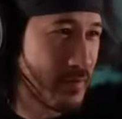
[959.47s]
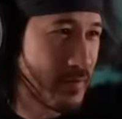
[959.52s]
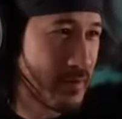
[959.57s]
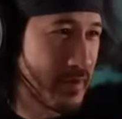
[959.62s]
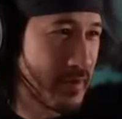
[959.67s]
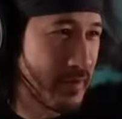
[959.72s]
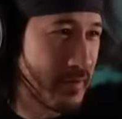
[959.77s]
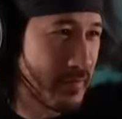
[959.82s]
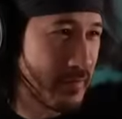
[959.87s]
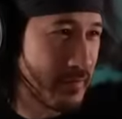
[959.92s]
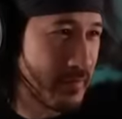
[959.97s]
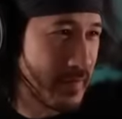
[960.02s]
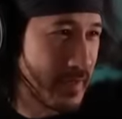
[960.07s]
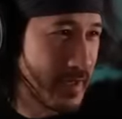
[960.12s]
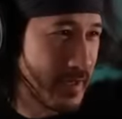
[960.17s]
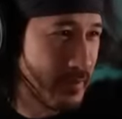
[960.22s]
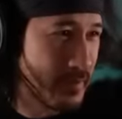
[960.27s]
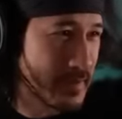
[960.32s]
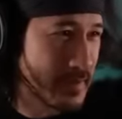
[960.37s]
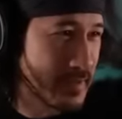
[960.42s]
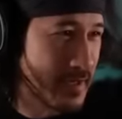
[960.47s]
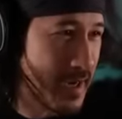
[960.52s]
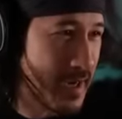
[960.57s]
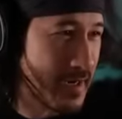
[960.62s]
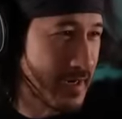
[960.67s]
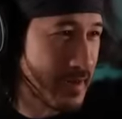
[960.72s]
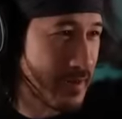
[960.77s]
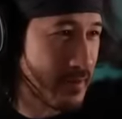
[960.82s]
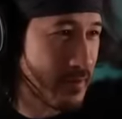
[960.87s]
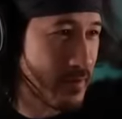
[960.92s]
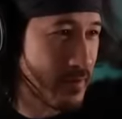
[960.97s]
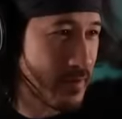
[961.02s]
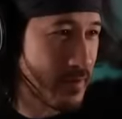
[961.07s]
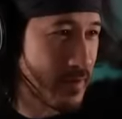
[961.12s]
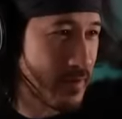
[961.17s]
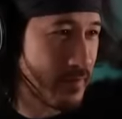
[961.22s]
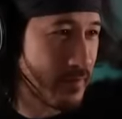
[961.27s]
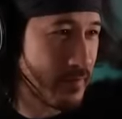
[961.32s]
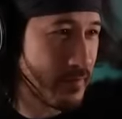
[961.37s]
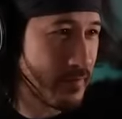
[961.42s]
warn you. He was not I gonna
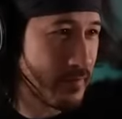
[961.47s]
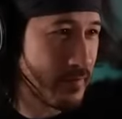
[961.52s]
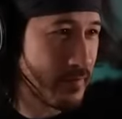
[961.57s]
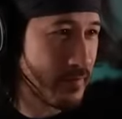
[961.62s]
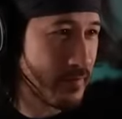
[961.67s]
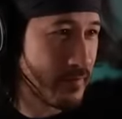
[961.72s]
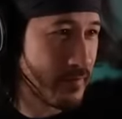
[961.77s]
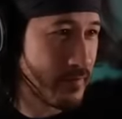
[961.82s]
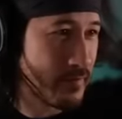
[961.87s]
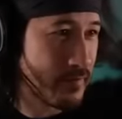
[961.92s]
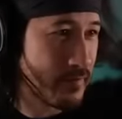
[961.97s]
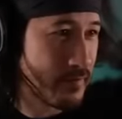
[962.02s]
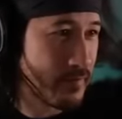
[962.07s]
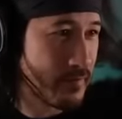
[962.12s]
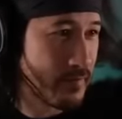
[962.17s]
warn the fire you. Fire was warning